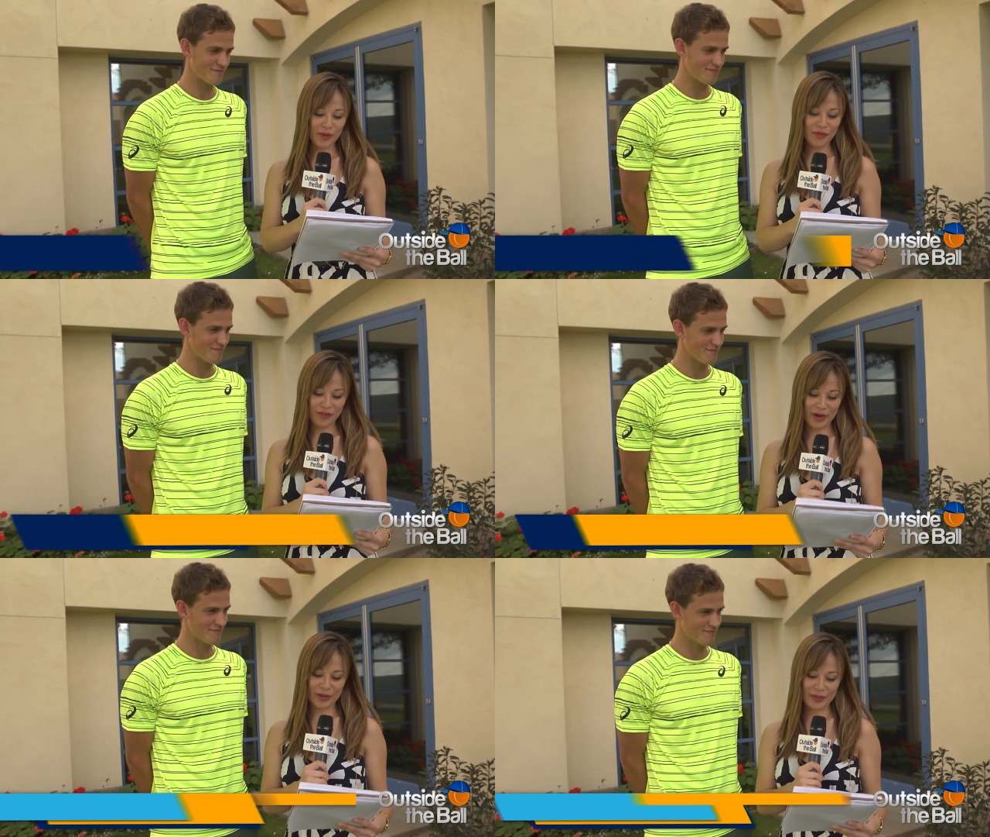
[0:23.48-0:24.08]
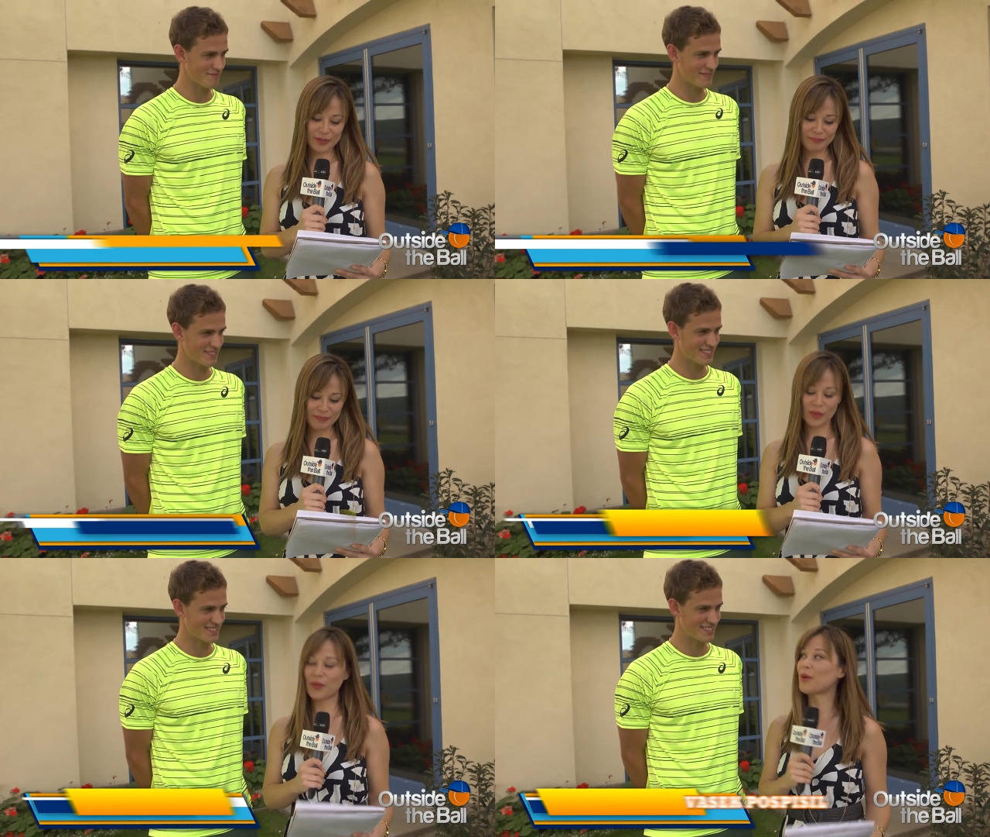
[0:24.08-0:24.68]
Speaker 1: Will Ferrell
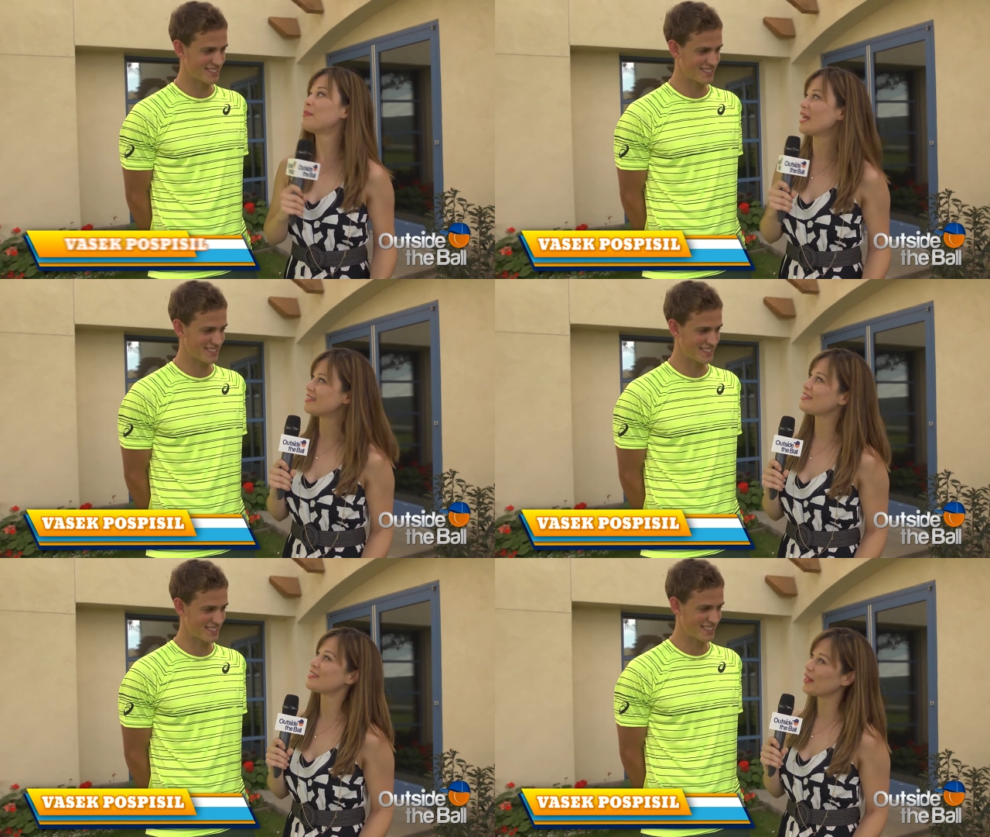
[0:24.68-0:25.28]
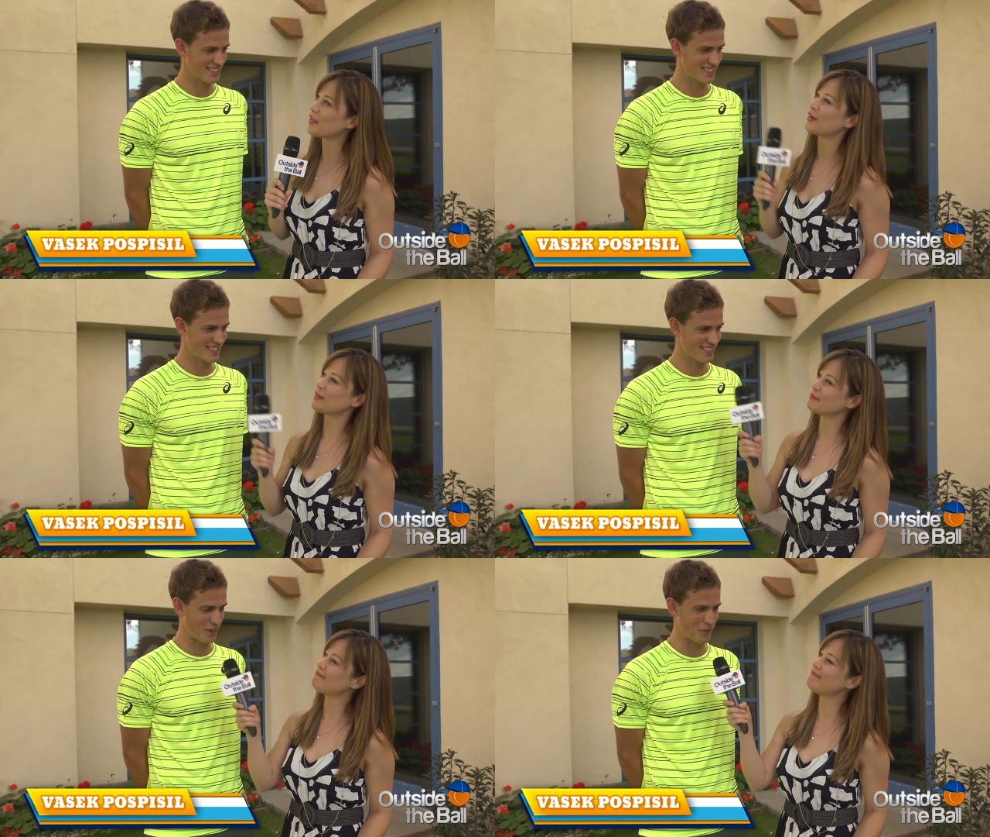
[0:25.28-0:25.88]
or Ben
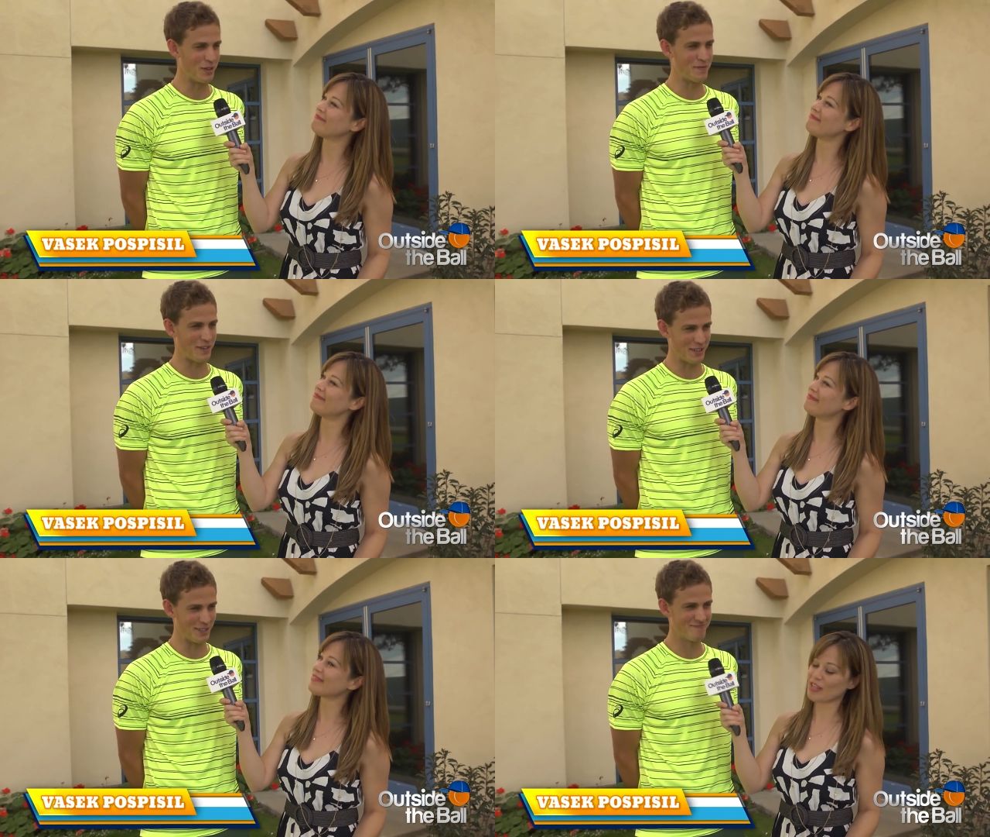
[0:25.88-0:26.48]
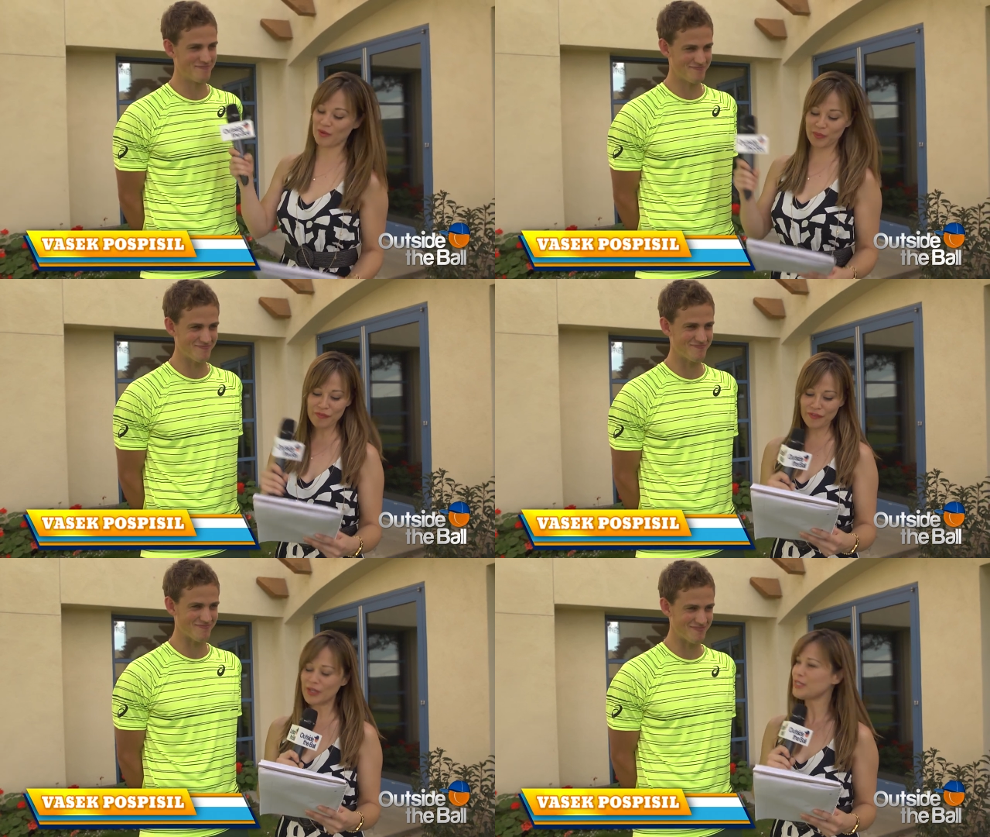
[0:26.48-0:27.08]
Stiller? Will Ferrell.
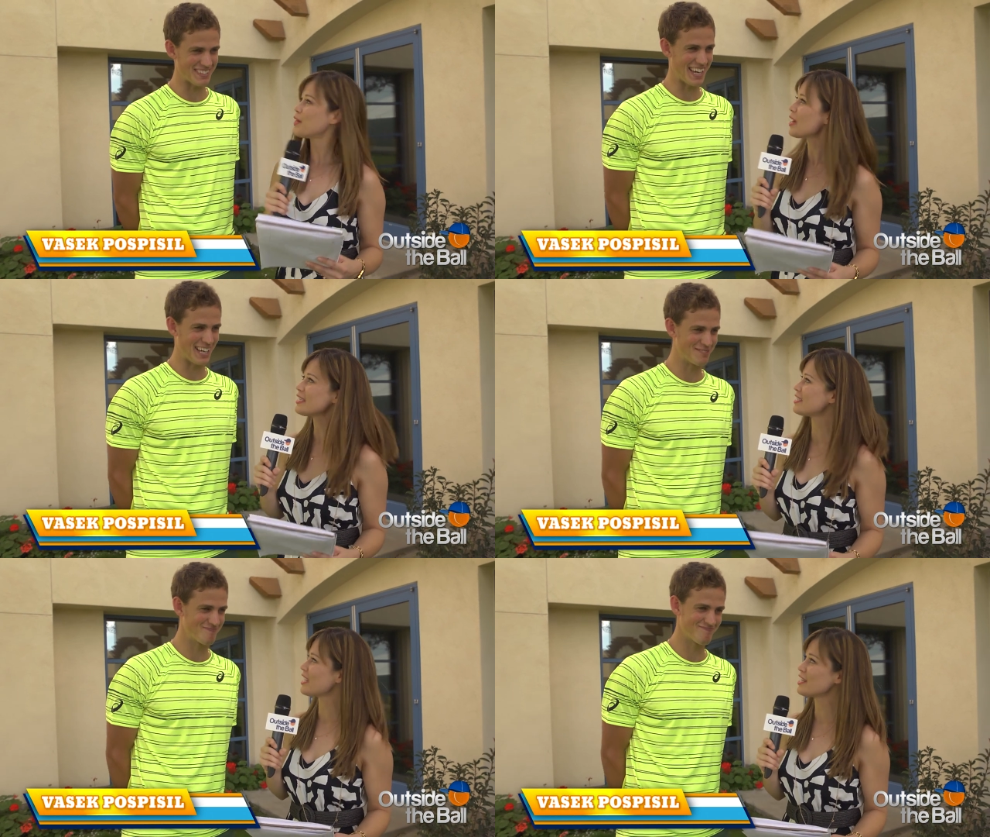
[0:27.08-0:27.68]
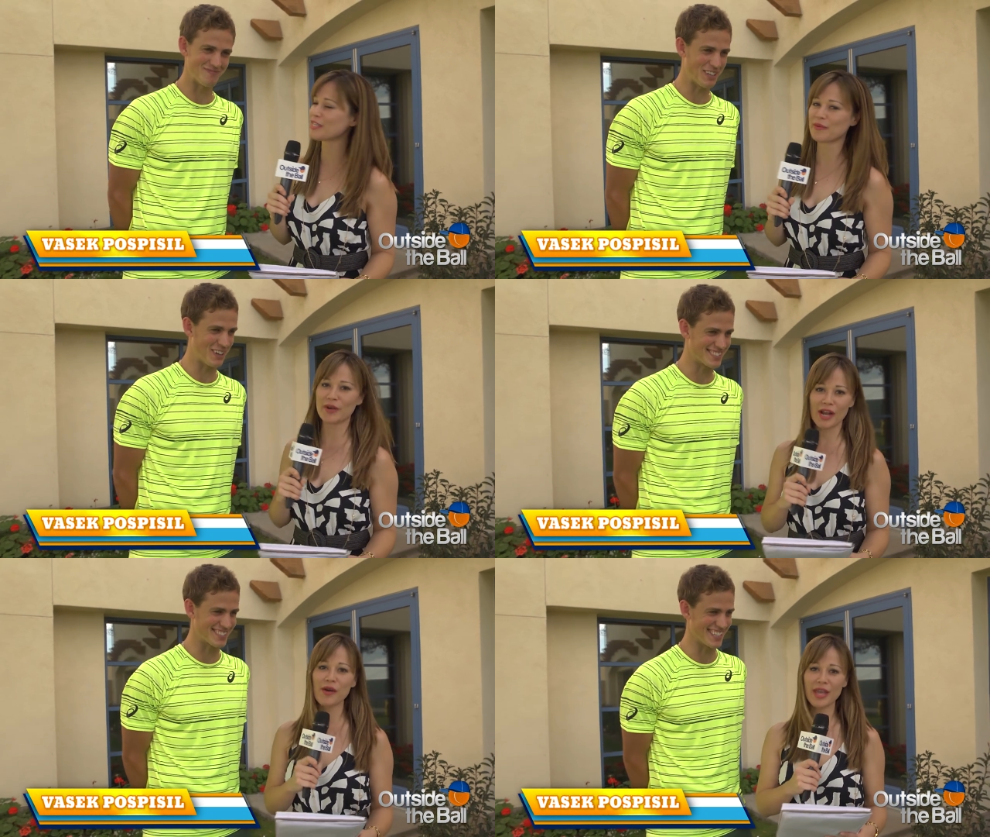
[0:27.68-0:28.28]
Will Ferrell, no hesitation,
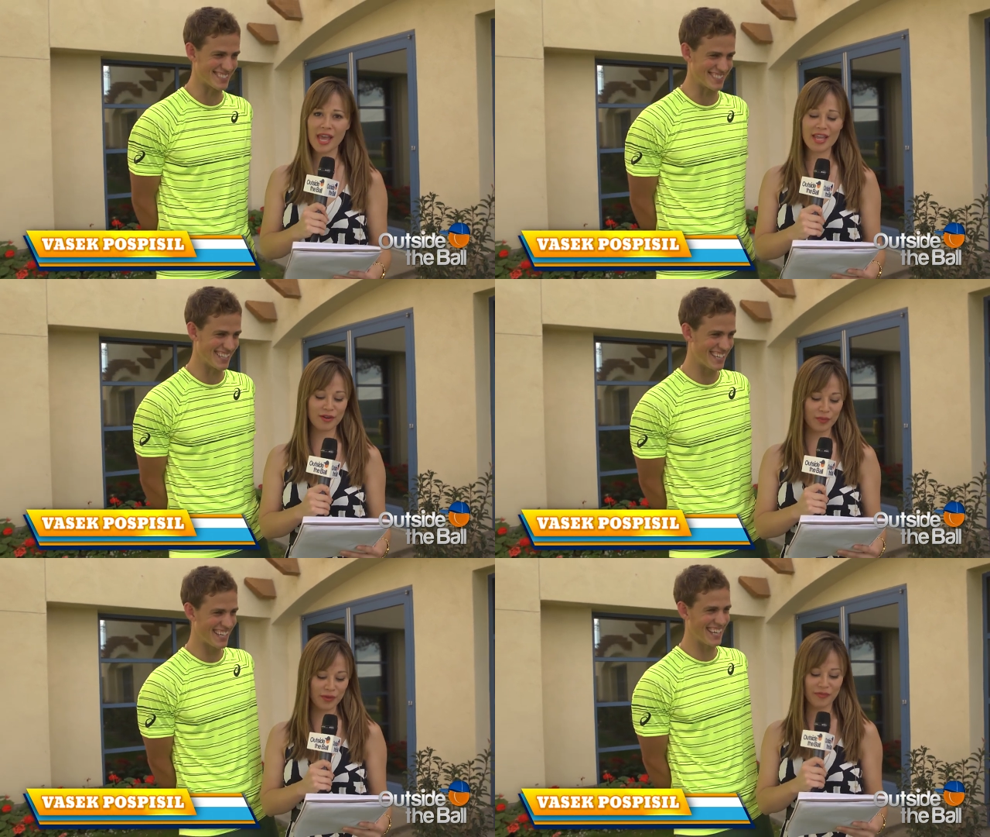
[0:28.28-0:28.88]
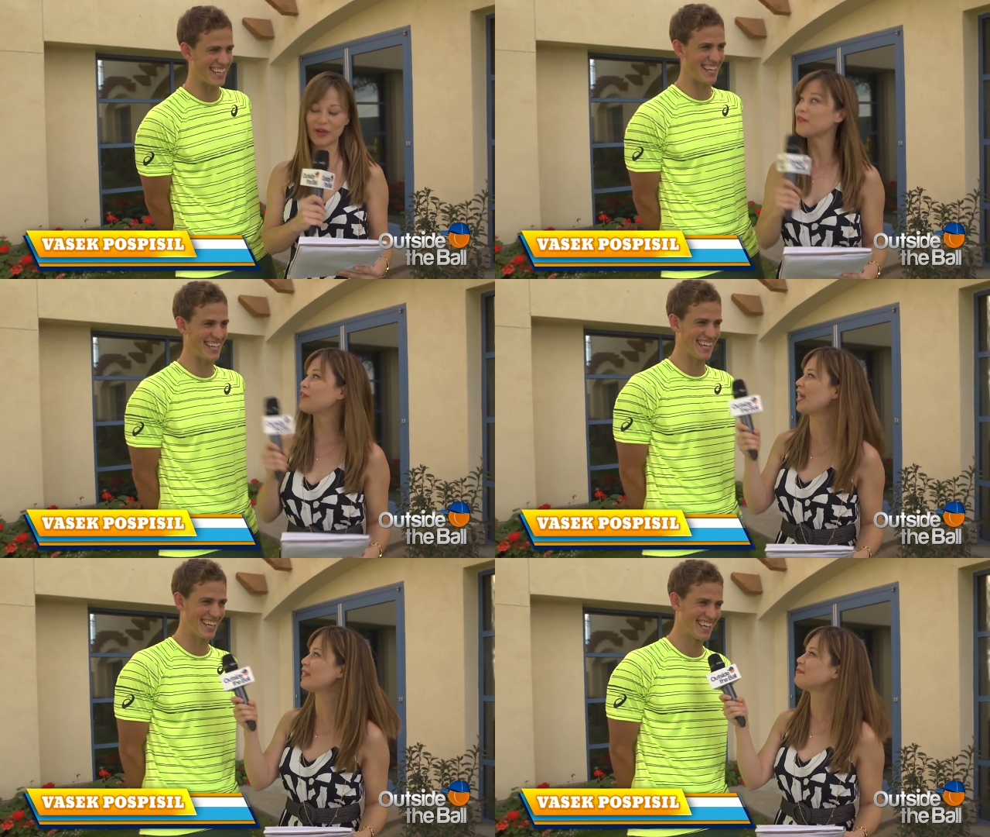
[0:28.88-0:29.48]
right? Okay, you're a Will Ferrell fan.